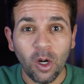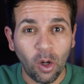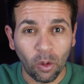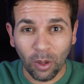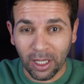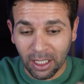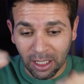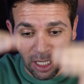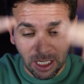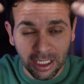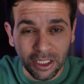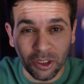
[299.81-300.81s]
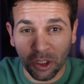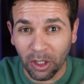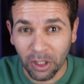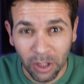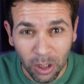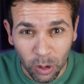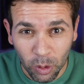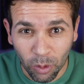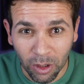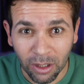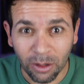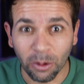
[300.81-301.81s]
or whether like it's research
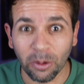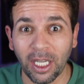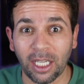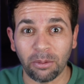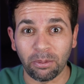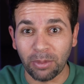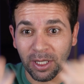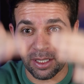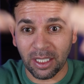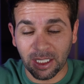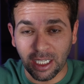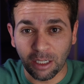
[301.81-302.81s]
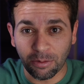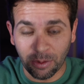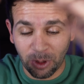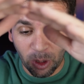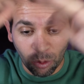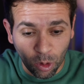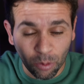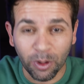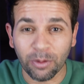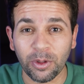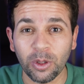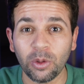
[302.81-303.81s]
work or like a business kind of,
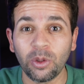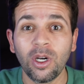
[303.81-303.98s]
overview